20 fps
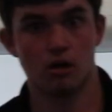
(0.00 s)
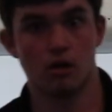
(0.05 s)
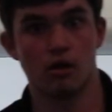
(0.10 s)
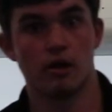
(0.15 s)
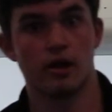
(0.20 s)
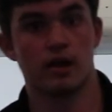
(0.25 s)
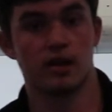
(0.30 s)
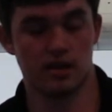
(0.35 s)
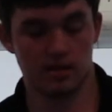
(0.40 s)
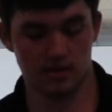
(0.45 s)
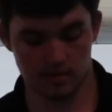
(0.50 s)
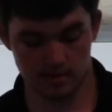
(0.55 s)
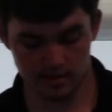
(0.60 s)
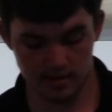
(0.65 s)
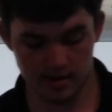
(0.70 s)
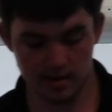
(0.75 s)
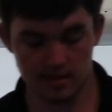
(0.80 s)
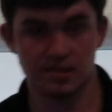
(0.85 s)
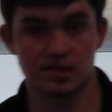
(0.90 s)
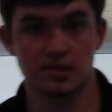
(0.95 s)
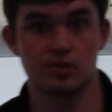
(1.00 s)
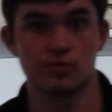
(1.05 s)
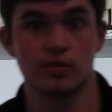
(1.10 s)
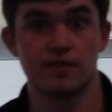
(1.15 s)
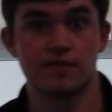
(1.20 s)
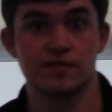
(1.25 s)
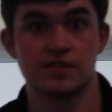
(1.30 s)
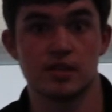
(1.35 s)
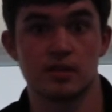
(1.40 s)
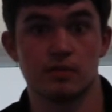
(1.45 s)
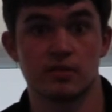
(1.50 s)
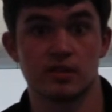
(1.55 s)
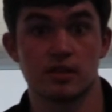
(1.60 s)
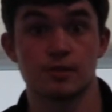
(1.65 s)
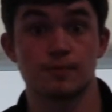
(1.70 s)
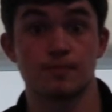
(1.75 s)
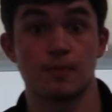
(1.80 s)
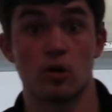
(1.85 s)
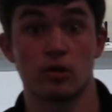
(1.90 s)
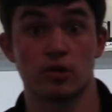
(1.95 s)
Alrighty, now since we've seen what
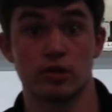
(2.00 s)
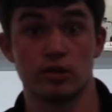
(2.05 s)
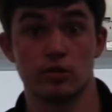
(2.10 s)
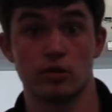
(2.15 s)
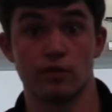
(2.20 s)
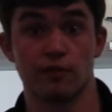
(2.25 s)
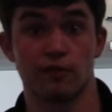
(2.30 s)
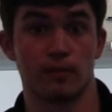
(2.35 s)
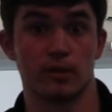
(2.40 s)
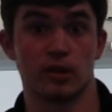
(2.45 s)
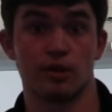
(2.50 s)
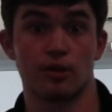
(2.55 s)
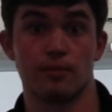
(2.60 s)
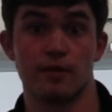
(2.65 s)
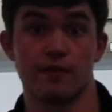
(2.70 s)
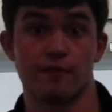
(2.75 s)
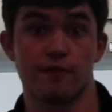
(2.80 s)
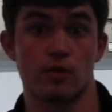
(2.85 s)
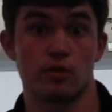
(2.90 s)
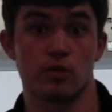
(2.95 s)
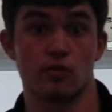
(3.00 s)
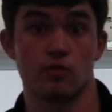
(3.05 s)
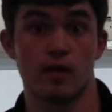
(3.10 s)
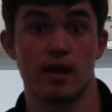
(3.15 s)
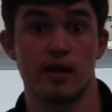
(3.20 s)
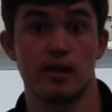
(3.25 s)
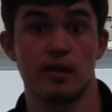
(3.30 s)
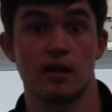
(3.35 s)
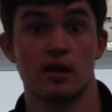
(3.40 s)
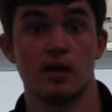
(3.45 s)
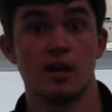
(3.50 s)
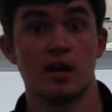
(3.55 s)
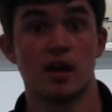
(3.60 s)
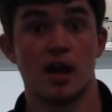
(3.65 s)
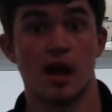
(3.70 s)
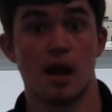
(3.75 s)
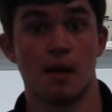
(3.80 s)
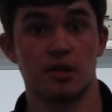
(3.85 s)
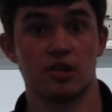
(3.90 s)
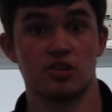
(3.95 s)
this ball can do from a little bit further right,
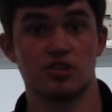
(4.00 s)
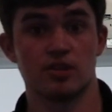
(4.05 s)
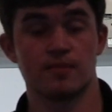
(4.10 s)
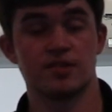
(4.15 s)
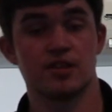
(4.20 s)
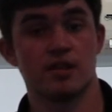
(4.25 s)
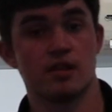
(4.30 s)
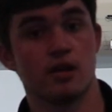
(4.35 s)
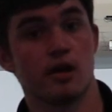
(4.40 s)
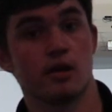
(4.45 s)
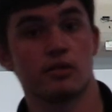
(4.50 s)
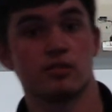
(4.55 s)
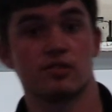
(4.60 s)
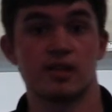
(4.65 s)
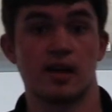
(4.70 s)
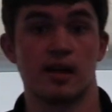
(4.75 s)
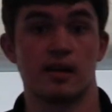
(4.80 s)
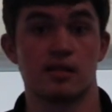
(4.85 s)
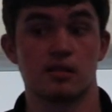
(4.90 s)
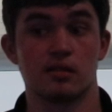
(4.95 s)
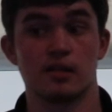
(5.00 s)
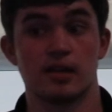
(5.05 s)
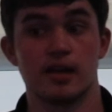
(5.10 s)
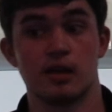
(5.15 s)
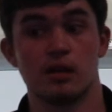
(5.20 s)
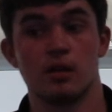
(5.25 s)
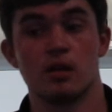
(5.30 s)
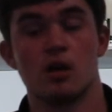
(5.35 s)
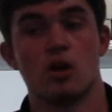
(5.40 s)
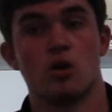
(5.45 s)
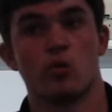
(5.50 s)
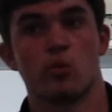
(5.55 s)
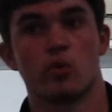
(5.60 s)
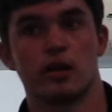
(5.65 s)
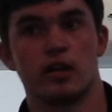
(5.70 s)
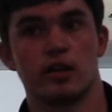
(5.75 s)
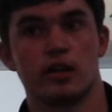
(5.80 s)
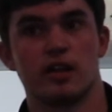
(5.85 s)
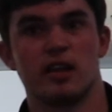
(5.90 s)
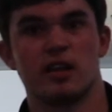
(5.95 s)
I'm gonna jump to the other side of the lane. We're
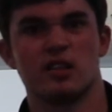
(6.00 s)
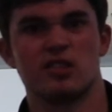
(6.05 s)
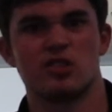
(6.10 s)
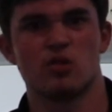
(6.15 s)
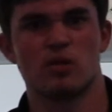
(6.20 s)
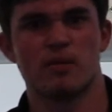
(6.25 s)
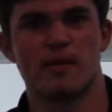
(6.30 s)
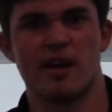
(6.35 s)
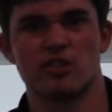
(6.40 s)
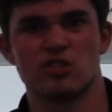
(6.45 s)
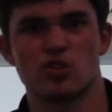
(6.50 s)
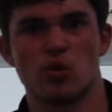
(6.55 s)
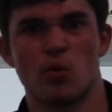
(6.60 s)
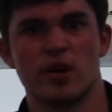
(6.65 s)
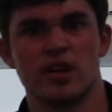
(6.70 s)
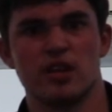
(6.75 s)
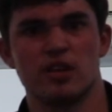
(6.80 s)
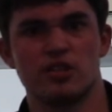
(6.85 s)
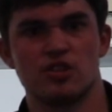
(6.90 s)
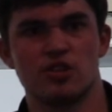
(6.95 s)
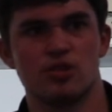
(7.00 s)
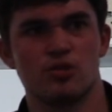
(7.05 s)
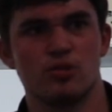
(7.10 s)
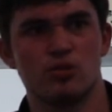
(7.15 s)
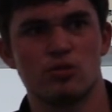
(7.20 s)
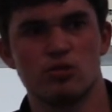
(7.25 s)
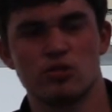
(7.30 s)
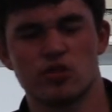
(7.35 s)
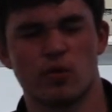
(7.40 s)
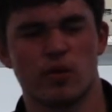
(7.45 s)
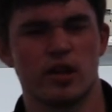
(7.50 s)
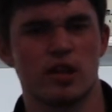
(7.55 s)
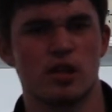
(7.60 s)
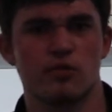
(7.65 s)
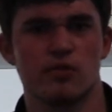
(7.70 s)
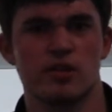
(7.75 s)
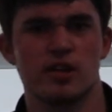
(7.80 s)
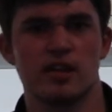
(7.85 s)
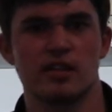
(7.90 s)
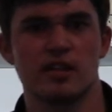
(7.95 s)
gonna get into about 22,
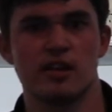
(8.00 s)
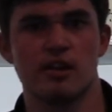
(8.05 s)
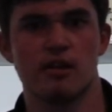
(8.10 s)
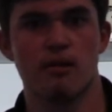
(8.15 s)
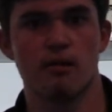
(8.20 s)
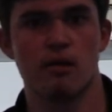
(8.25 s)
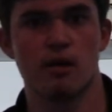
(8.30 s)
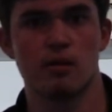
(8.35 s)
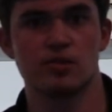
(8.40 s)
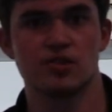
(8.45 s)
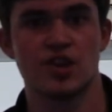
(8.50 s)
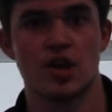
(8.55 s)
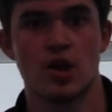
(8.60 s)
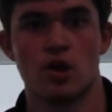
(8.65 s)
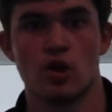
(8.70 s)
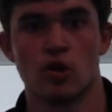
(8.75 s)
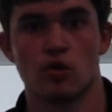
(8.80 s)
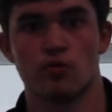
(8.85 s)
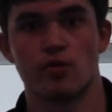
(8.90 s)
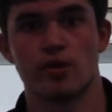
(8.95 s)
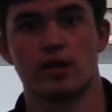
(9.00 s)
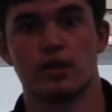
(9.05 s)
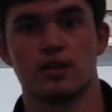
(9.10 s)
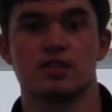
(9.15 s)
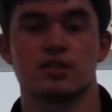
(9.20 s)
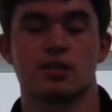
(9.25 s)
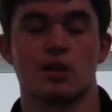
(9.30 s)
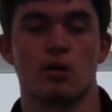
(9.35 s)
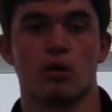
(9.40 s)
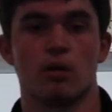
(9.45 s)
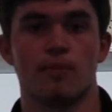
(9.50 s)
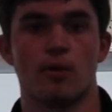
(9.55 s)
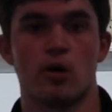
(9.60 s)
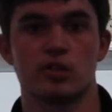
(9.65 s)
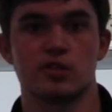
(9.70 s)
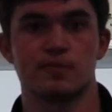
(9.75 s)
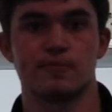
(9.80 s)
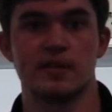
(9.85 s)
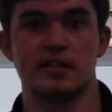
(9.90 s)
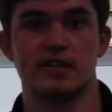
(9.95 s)
23 at the arrows, really slow our
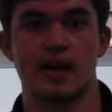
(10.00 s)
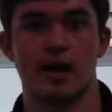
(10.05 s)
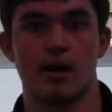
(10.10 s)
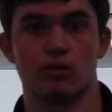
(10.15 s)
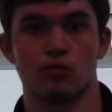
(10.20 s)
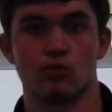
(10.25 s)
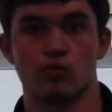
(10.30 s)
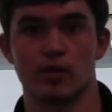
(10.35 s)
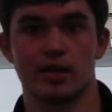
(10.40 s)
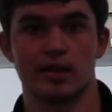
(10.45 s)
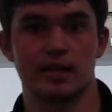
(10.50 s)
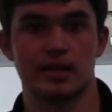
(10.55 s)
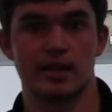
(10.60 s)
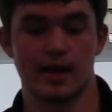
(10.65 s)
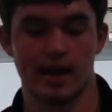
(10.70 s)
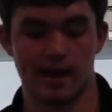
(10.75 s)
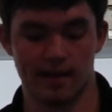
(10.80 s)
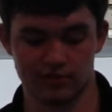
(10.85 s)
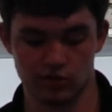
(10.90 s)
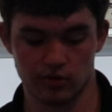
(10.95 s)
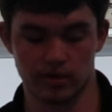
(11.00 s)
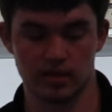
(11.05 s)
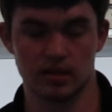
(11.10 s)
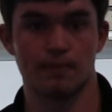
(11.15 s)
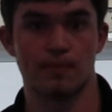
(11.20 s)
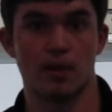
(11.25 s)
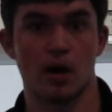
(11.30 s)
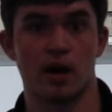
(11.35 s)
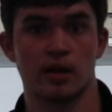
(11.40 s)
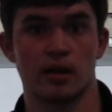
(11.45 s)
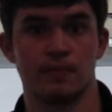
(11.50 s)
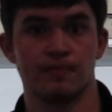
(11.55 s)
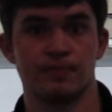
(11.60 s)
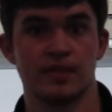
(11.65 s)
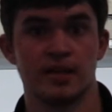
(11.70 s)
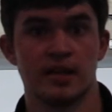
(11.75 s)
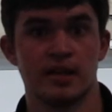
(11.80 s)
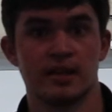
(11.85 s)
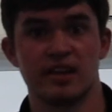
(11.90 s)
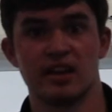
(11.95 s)
ball speed down, really get after it at the bottom,
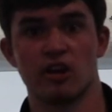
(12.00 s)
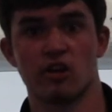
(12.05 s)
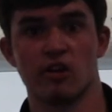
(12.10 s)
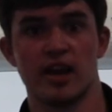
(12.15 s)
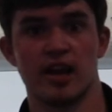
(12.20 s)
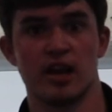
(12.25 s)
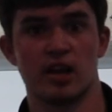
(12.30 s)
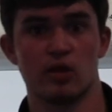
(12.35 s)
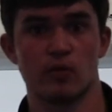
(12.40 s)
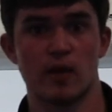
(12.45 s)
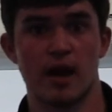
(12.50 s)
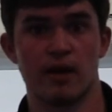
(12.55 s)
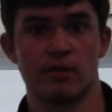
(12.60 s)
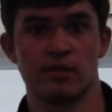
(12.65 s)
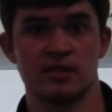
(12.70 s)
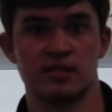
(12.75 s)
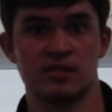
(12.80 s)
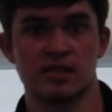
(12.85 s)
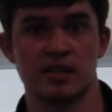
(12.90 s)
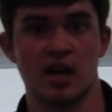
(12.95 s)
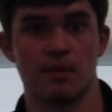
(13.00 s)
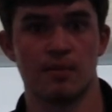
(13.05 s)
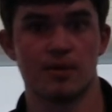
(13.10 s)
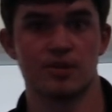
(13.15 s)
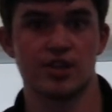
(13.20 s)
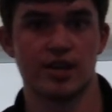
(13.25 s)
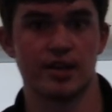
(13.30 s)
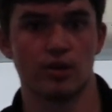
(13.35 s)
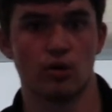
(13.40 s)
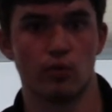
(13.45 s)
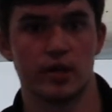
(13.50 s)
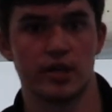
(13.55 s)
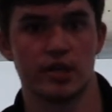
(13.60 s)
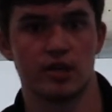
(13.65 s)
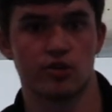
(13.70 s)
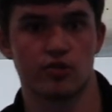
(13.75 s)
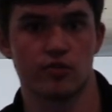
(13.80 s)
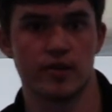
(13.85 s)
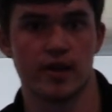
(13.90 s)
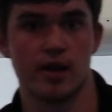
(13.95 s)
get our hand around it and see how much angle we
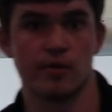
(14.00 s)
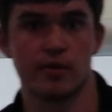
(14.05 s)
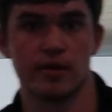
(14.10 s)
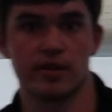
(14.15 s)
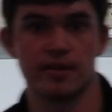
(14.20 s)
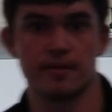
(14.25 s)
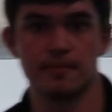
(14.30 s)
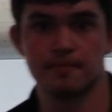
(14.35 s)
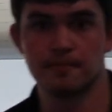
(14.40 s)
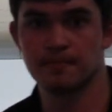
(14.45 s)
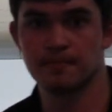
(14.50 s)
can create with it.